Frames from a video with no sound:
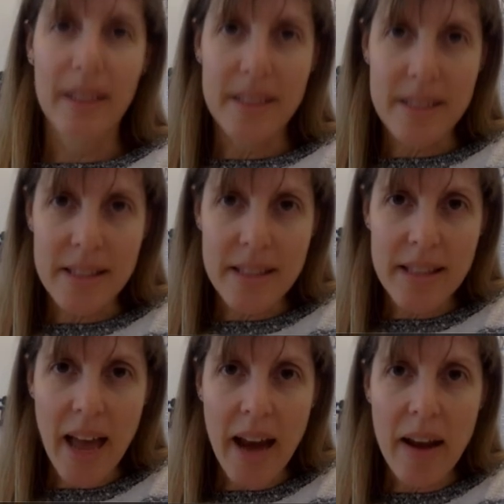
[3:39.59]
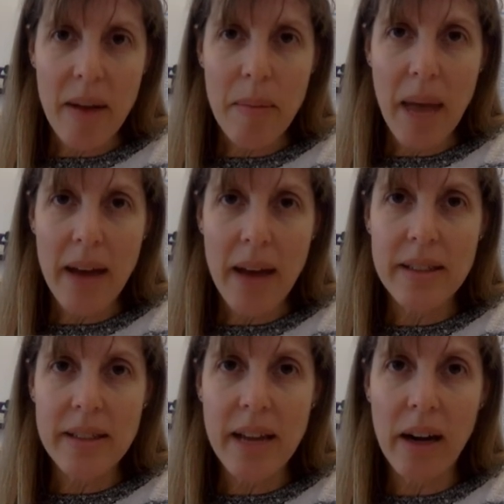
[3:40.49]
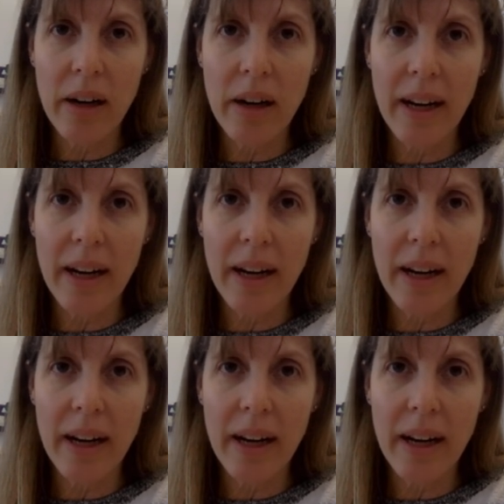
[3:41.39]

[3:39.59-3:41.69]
Sedimentary.